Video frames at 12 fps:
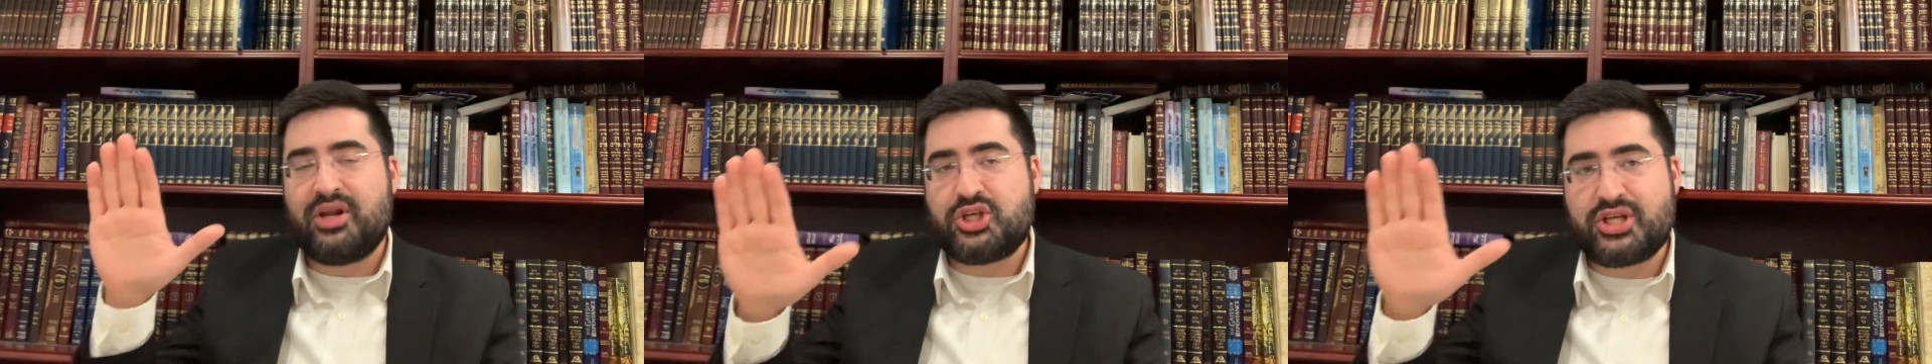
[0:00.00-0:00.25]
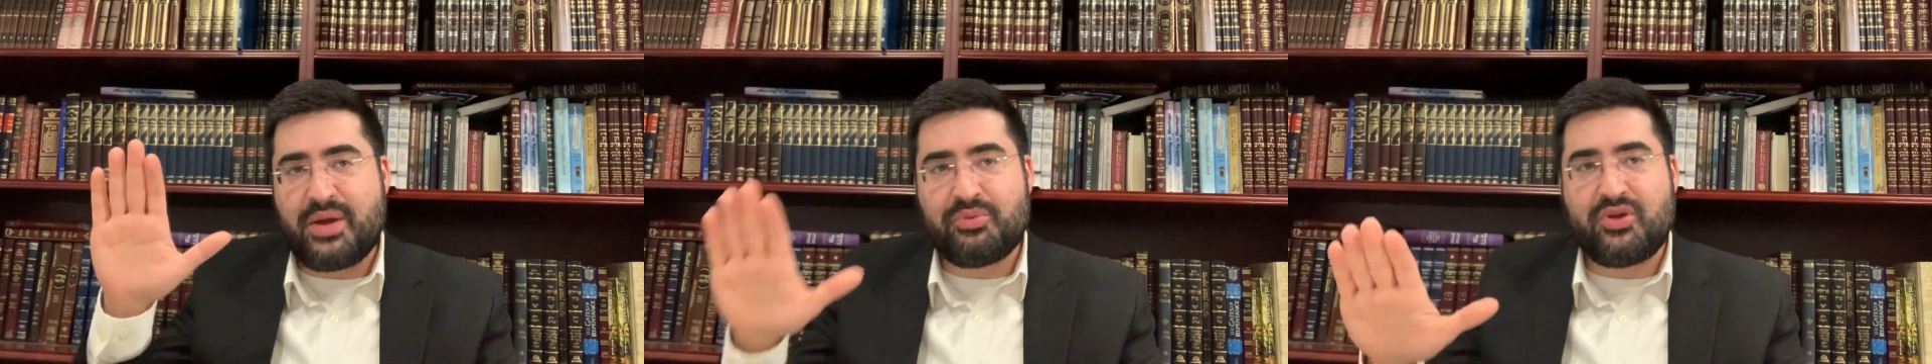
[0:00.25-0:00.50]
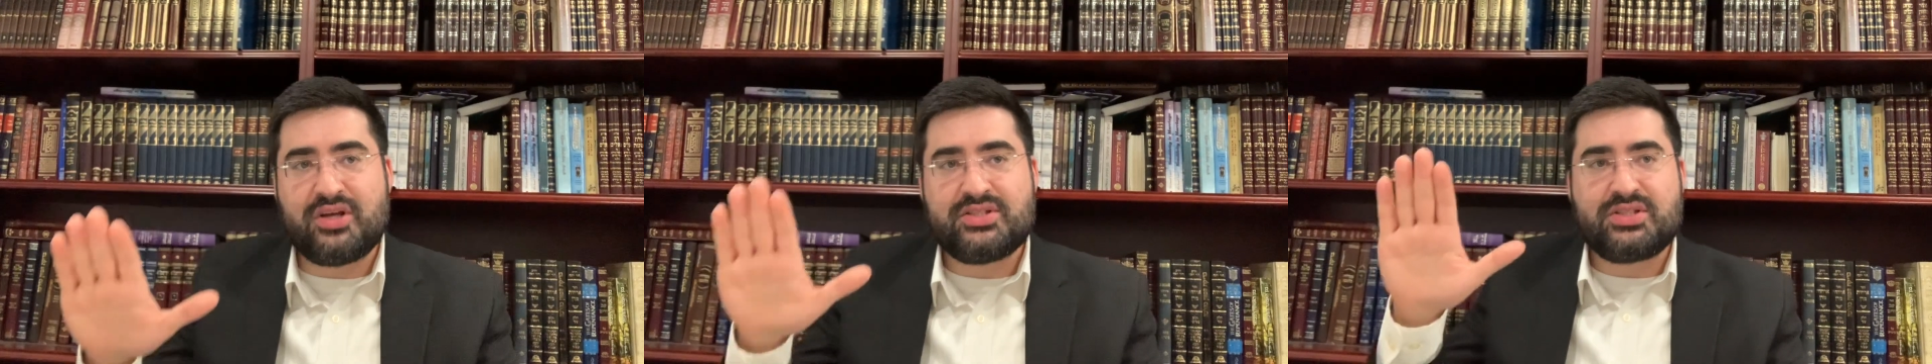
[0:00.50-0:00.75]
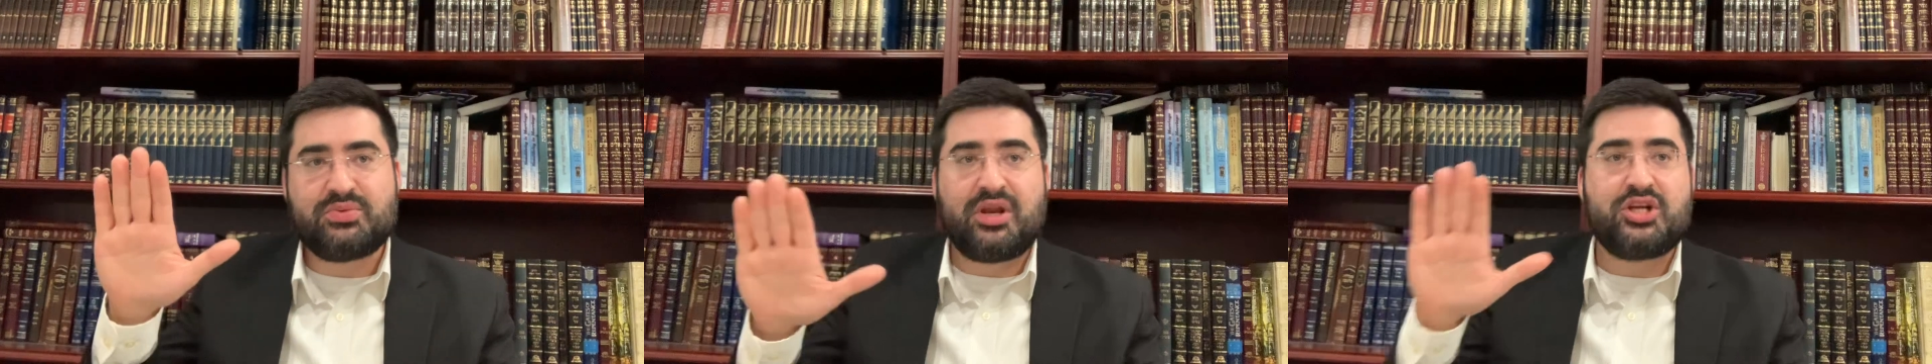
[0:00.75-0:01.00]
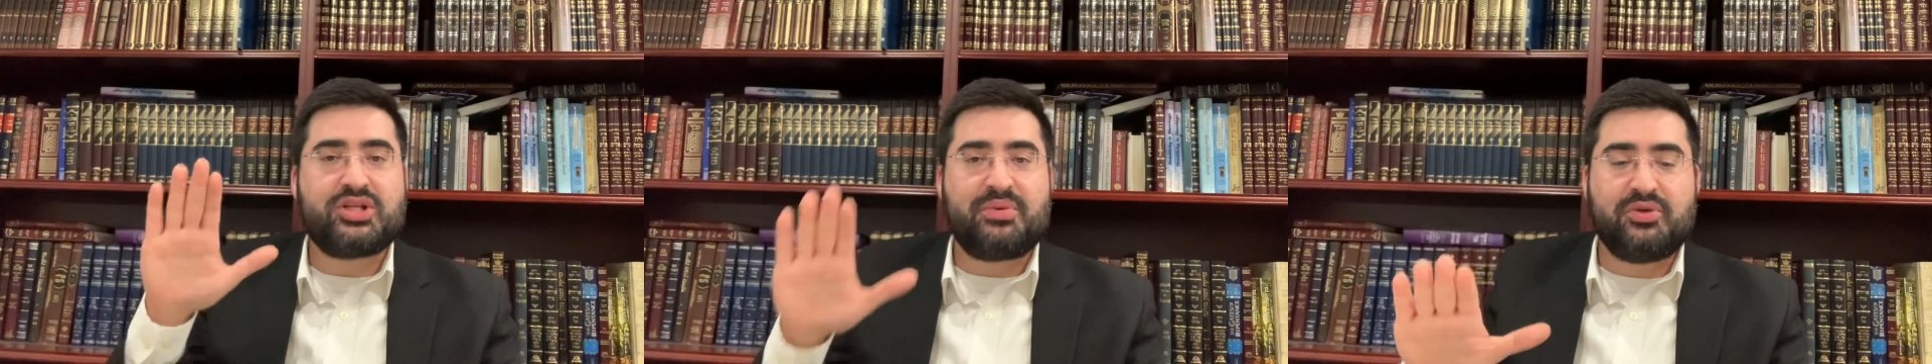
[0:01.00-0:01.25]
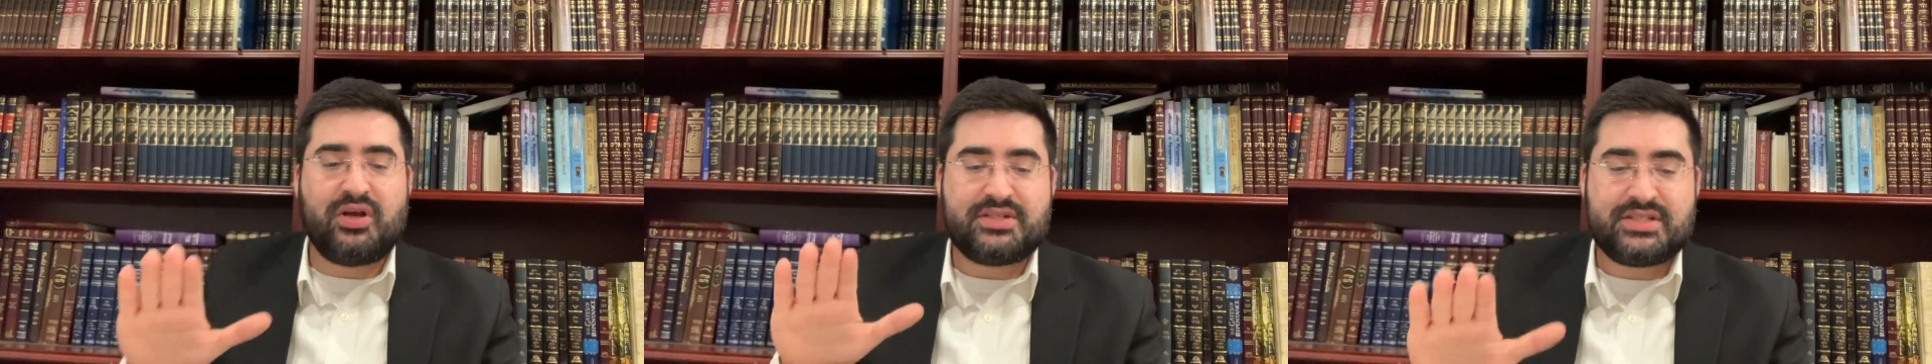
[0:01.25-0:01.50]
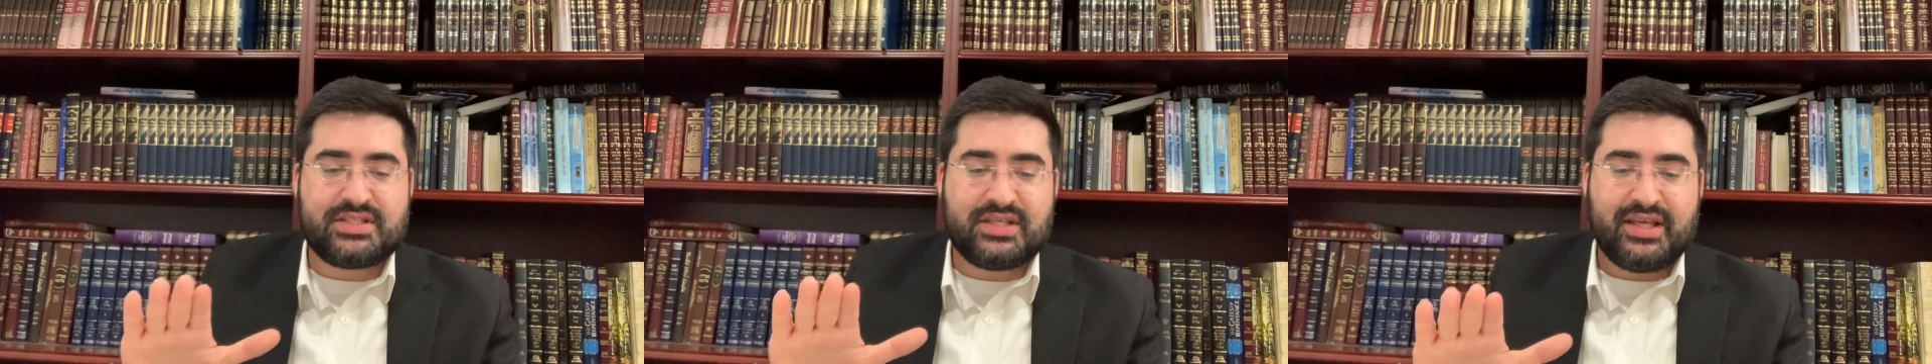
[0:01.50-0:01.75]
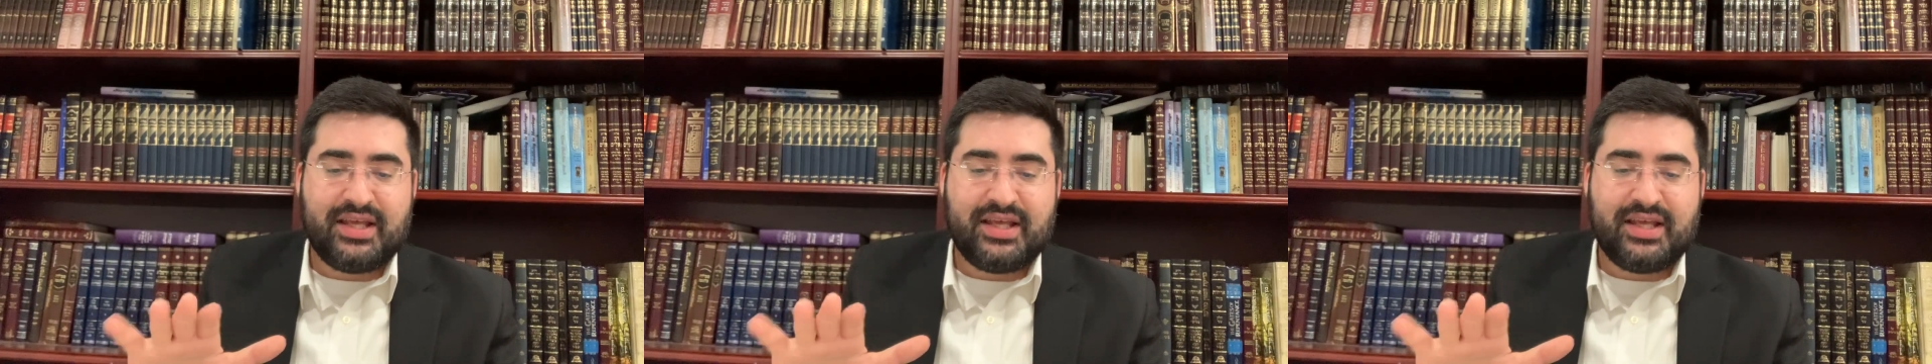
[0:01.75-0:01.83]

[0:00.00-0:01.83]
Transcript: Hashem does is what Hashem does.